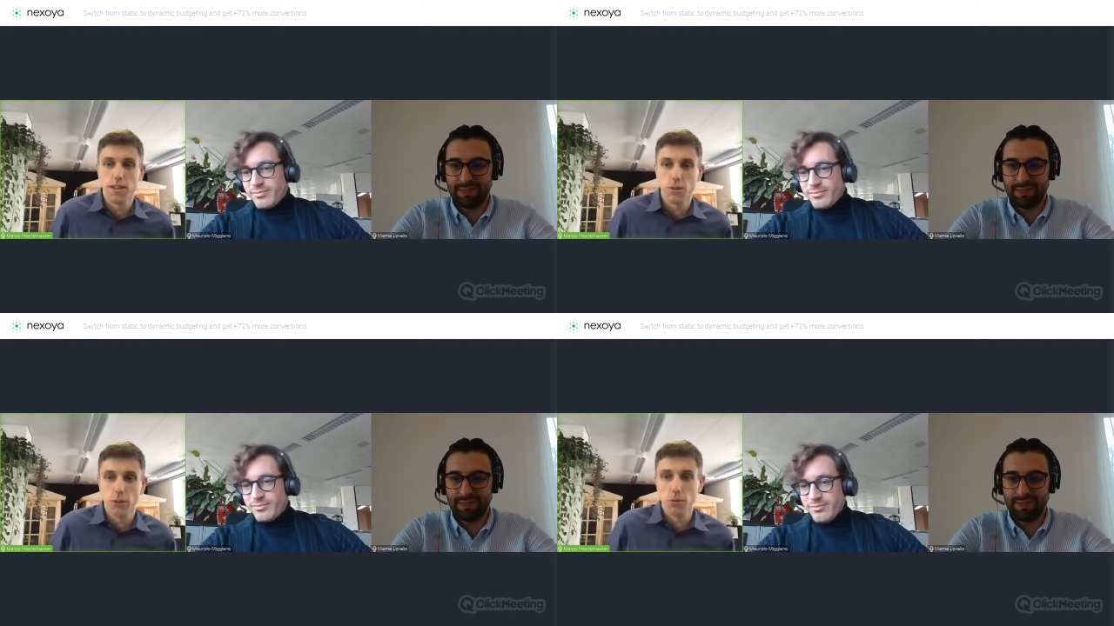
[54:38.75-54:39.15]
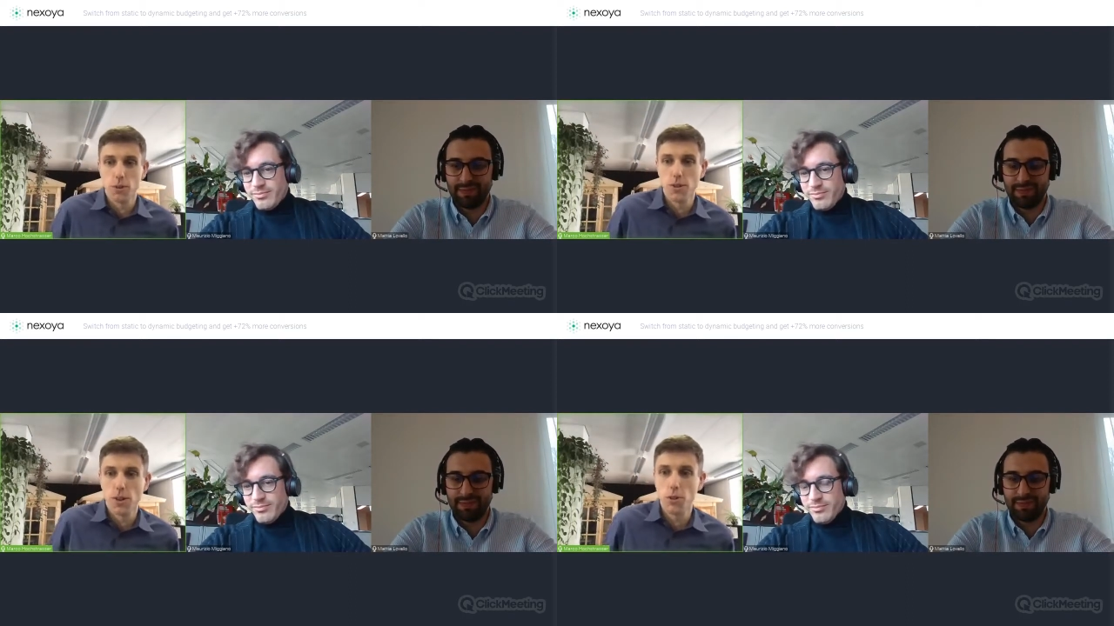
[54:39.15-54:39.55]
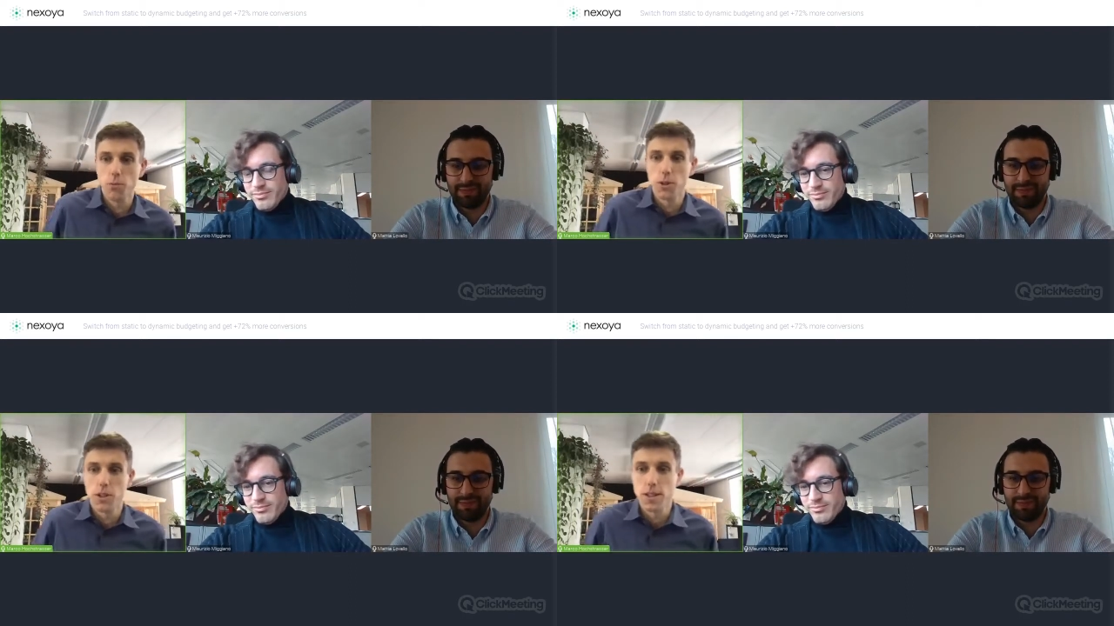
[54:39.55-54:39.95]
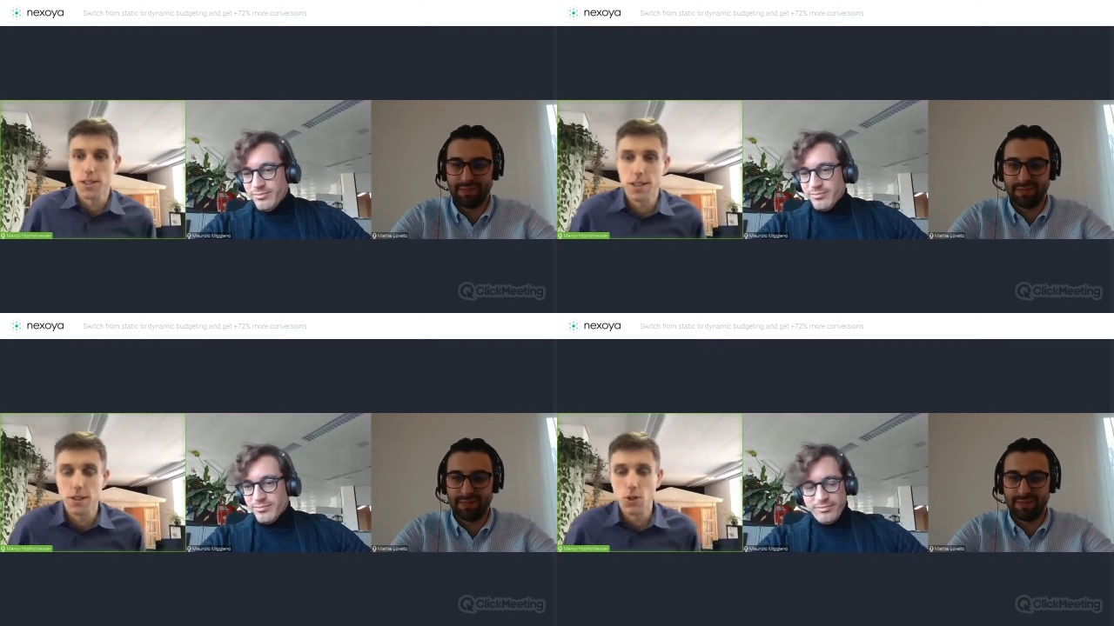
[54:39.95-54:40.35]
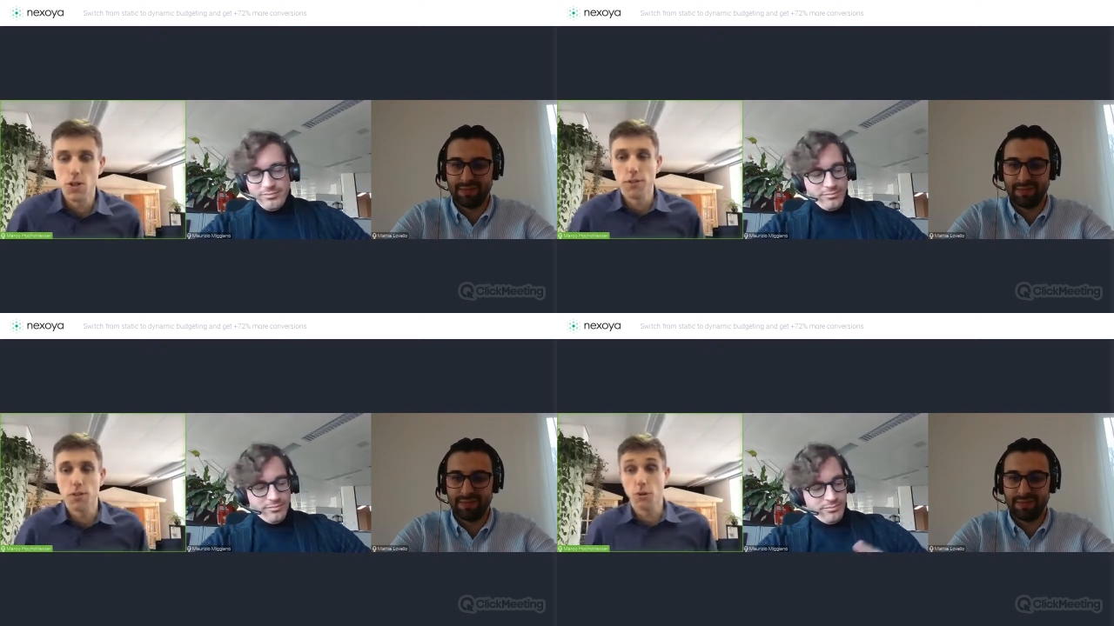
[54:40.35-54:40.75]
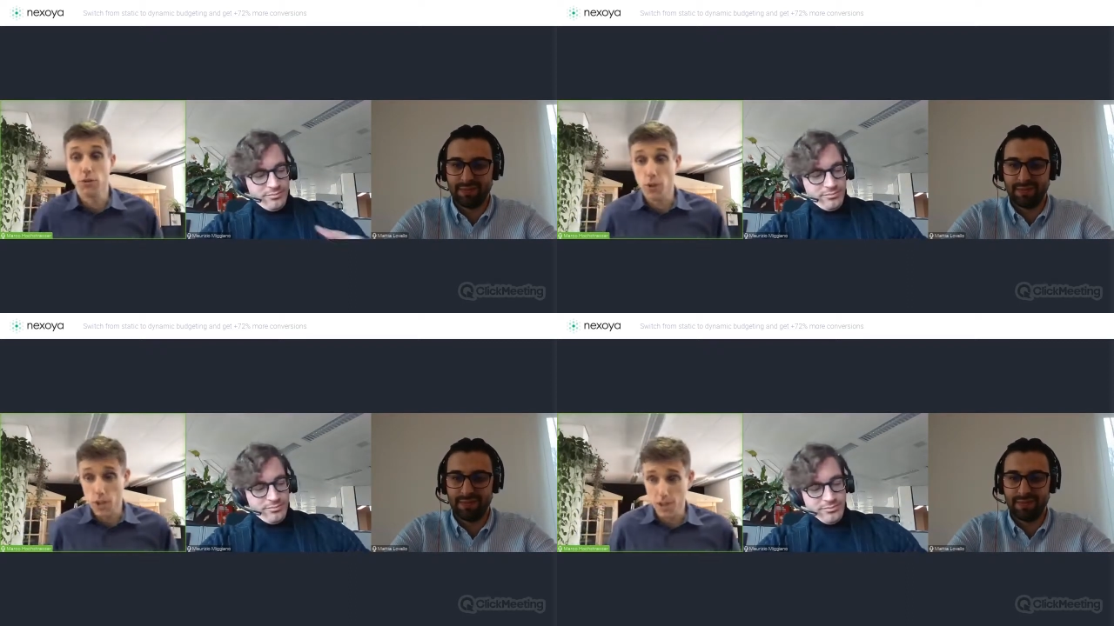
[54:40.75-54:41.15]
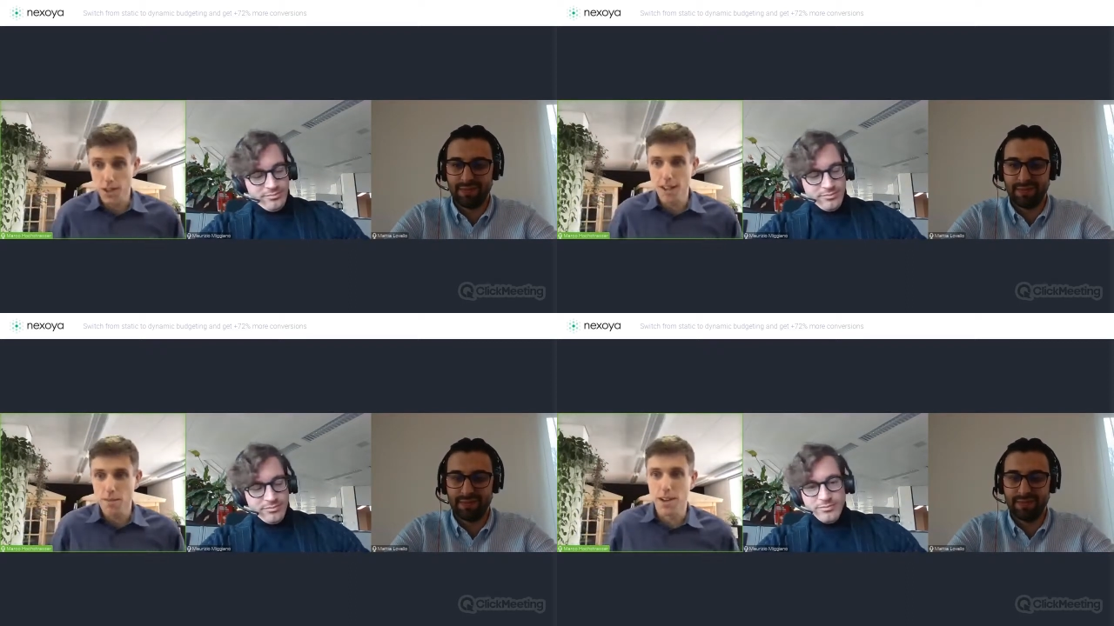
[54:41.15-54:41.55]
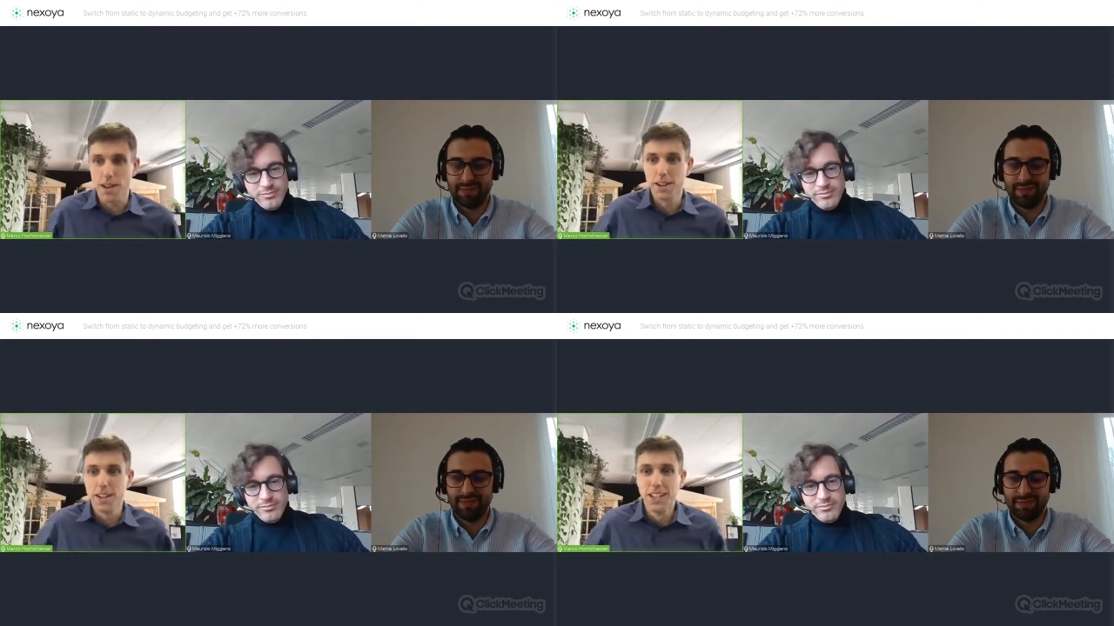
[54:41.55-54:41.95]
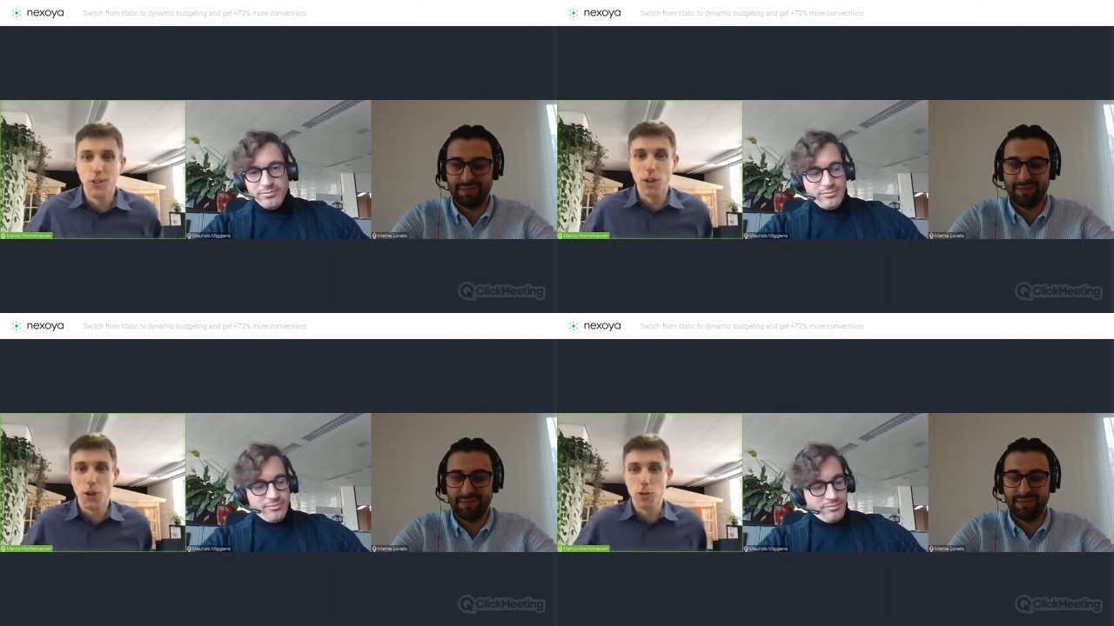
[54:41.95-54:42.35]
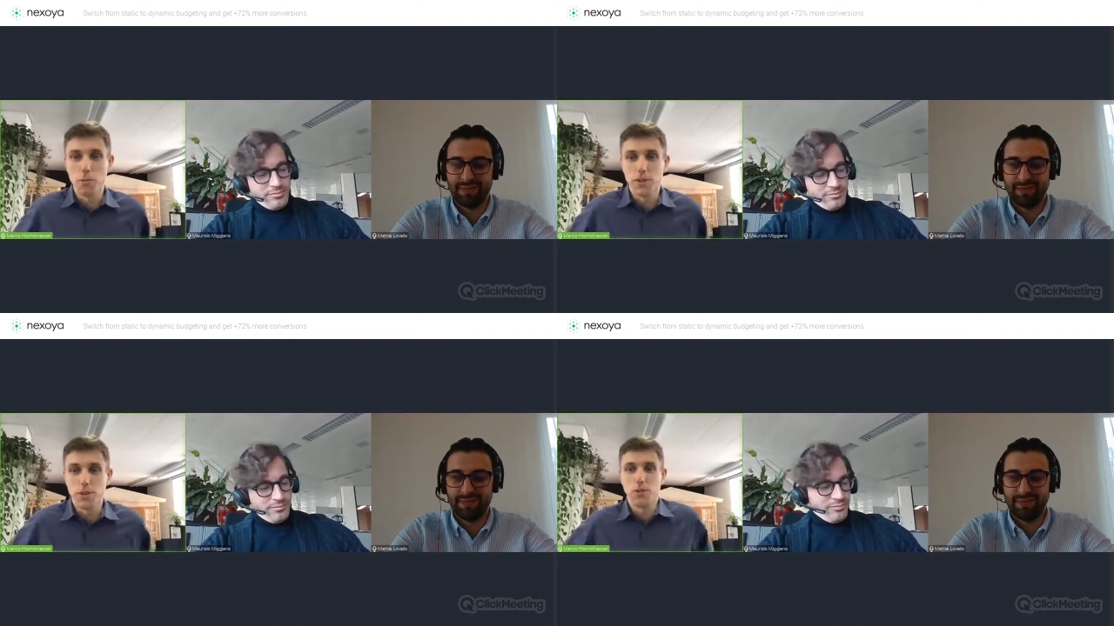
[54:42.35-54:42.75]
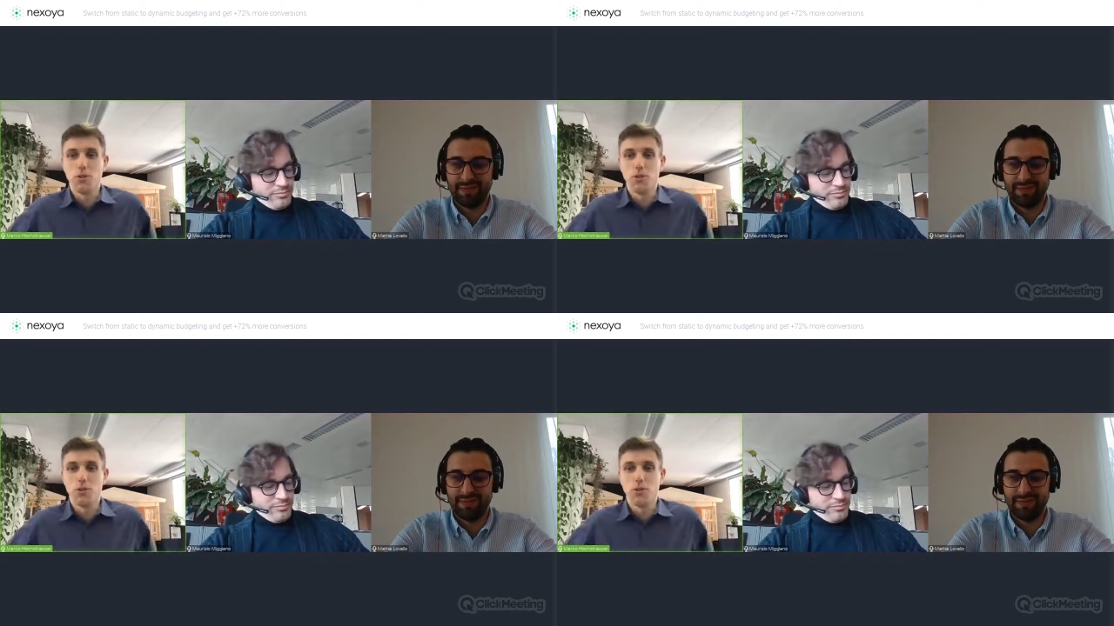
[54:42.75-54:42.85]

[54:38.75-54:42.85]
Speaker 1: In other words, are you more interested in achieving your mm. idea on a lower budget